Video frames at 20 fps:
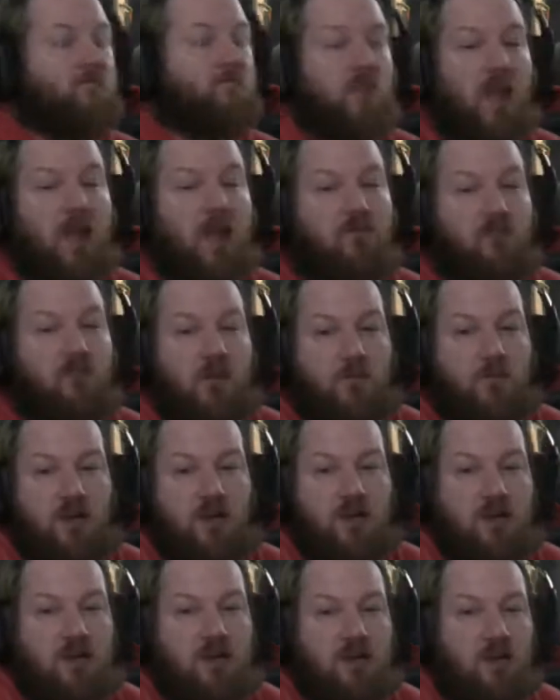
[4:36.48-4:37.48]
Yeah, after I'm
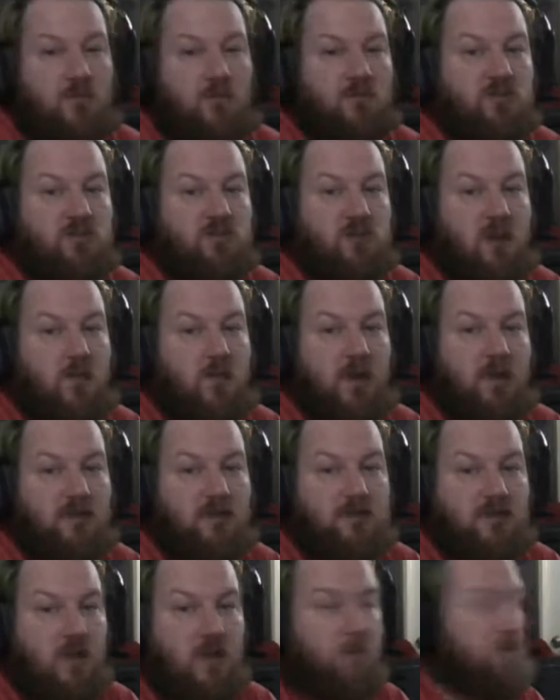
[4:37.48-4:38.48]
done eating, I'm going to start
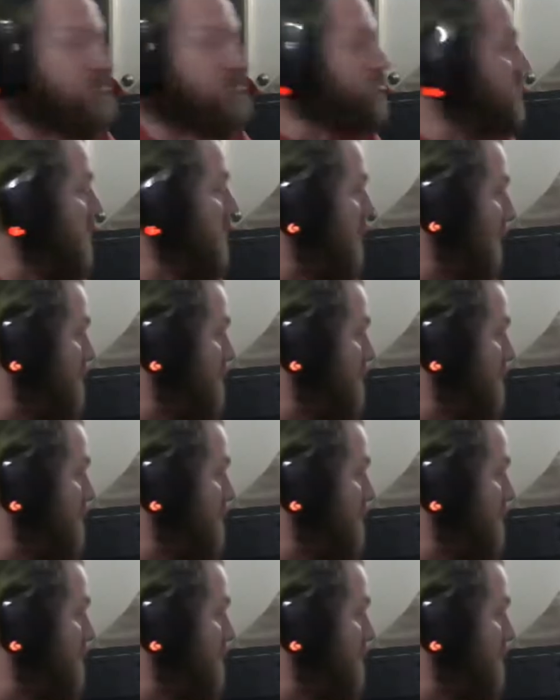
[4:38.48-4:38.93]
making samples.